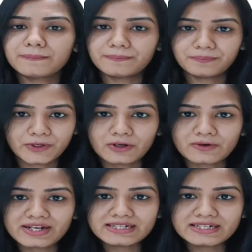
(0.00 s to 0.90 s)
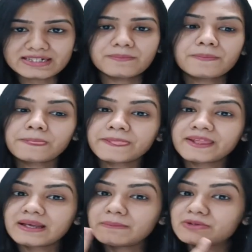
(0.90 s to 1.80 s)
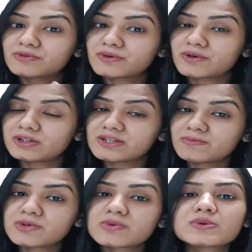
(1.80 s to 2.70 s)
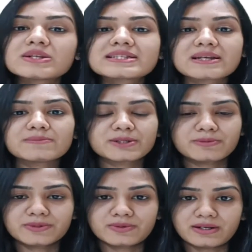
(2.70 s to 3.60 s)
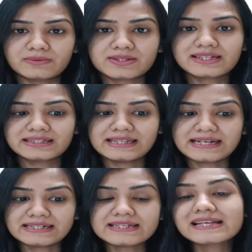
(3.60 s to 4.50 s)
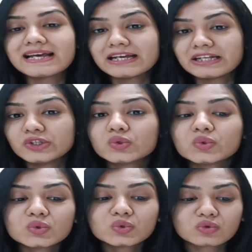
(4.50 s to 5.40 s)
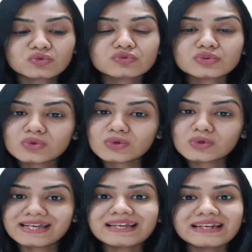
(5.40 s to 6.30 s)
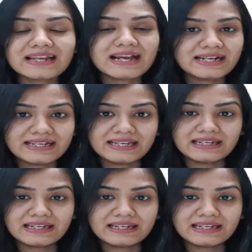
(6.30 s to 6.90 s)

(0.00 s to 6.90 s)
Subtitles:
Alright? But for all the plural subject pronouns, that is nous, vous, il and elle.